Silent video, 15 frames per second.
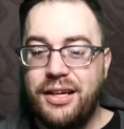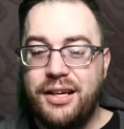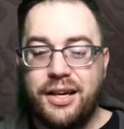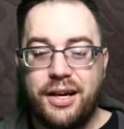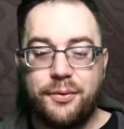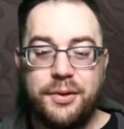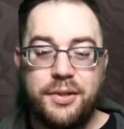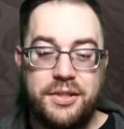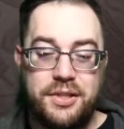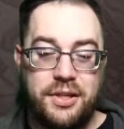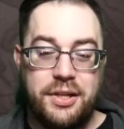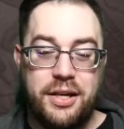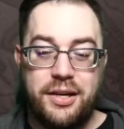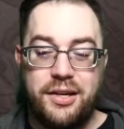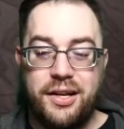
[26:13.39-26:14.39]
I really should have
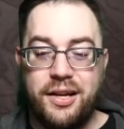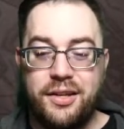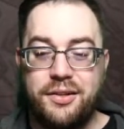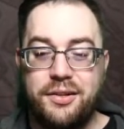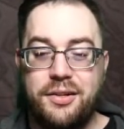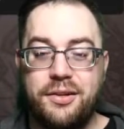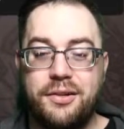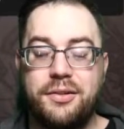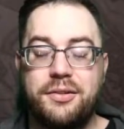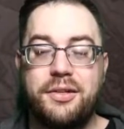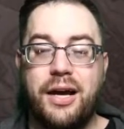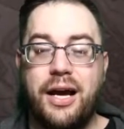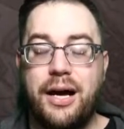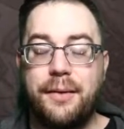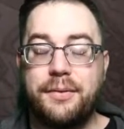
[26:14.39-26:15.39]
got an island to
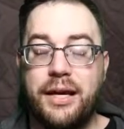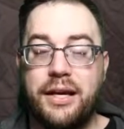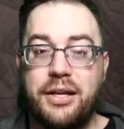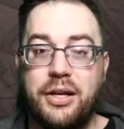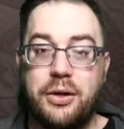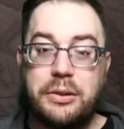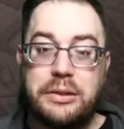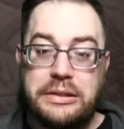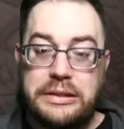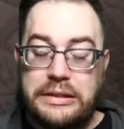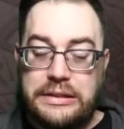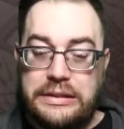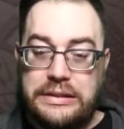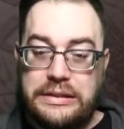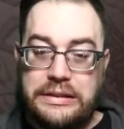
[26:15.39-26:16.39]
opt. I know.
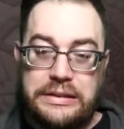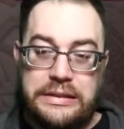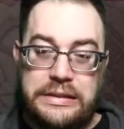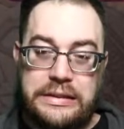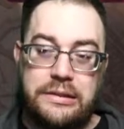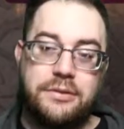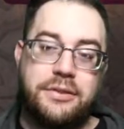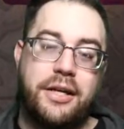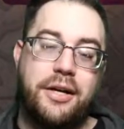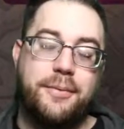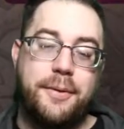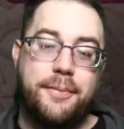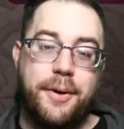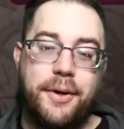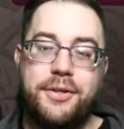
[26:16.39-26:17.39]
Ooh, don't tear me
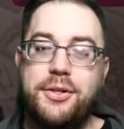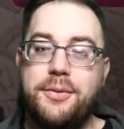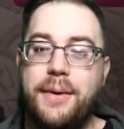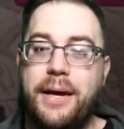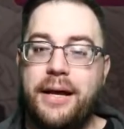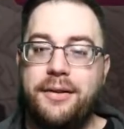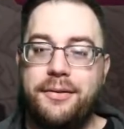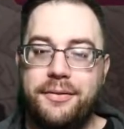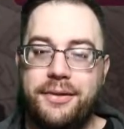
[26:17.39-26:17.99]
apart too bad.